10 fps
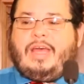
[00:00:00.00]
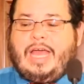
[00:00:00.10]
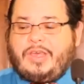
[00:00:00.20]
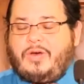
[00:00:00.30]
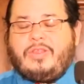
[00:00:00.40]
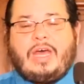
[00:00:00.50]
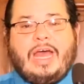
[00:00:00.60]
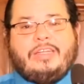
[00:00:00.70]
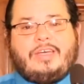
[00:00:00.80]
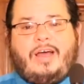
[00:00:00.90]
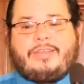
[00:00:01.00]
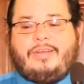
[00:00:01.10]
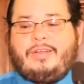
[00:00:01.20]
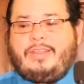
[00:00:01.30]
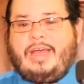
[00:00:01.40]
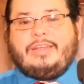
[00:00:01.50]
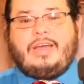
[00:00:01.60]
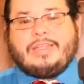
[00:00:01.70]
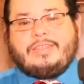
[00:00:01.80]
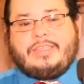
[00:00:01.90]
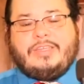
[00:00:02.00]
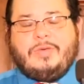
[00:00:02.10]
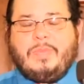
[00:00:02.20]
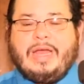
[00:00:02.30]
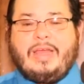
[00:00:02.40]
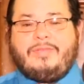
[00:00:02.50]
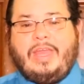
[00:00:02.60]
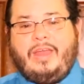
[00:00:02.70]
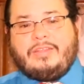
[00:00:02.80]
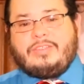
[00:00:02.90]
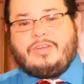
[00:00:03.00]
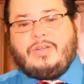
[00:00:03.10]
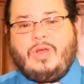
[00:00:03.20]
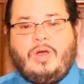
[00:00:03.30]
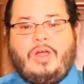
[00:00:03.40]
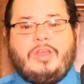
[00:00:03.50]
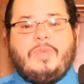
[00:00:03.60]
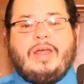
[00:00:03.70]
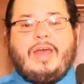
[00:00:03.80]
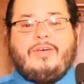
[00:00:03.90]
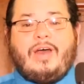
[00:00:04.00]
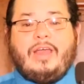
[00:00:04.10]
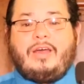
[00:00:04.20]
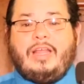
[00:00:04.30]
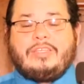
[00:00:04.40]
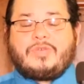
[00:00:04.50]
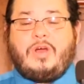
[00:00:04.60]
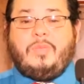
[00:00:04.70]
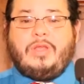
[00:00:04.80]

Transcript: I go to the eye doctor. The eye doctor said you might have cancer or you might have high cholesterol,